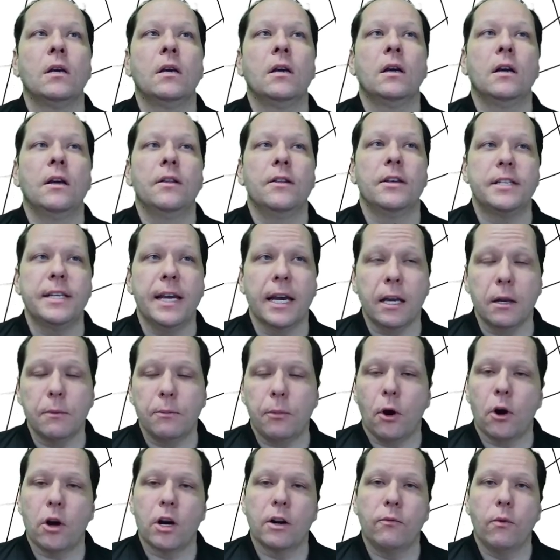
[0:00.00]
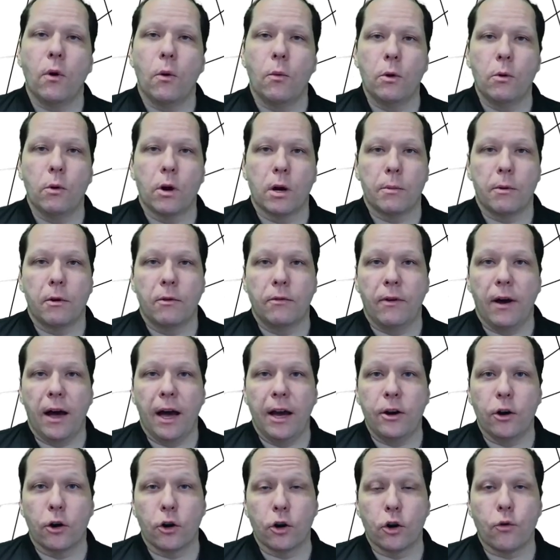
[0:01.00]
The second part of what we want to
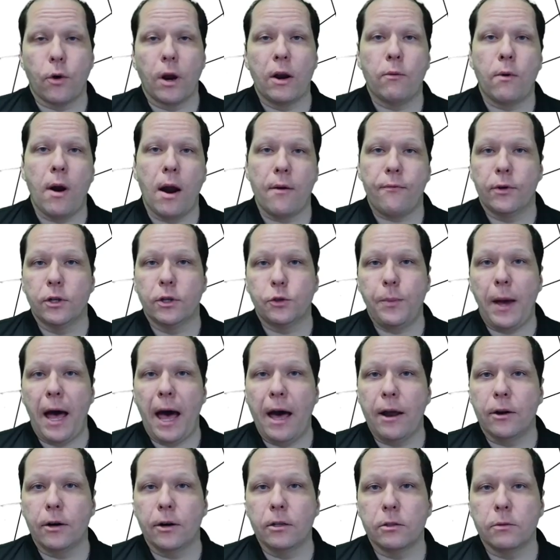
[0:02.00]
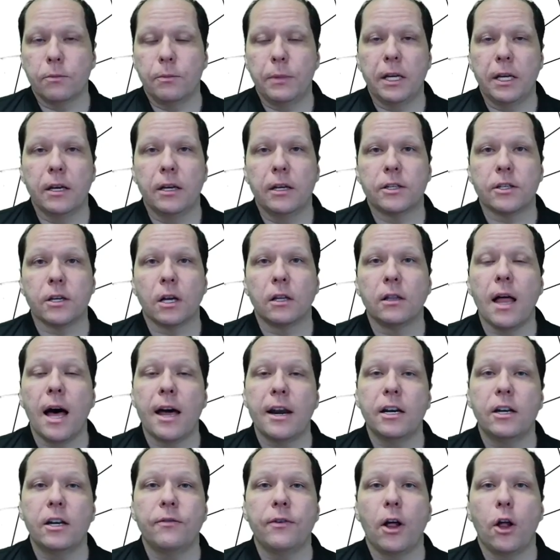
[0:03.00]
provide are great reference patterns, because a lot
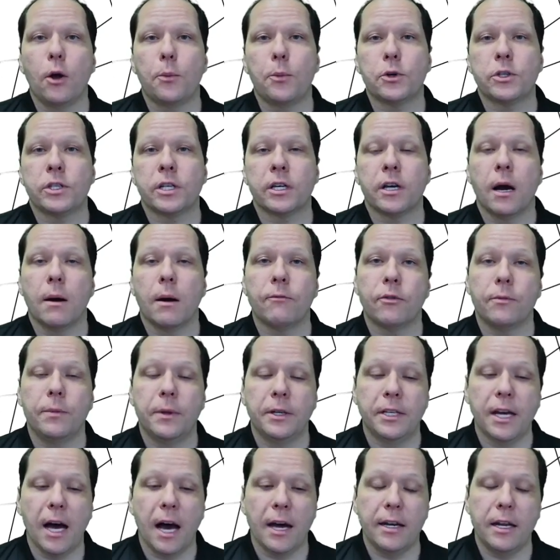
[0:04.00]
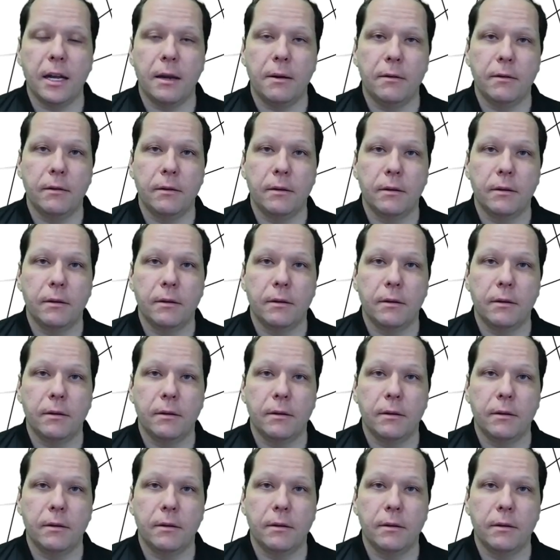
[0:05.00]
of developers that come from the .NET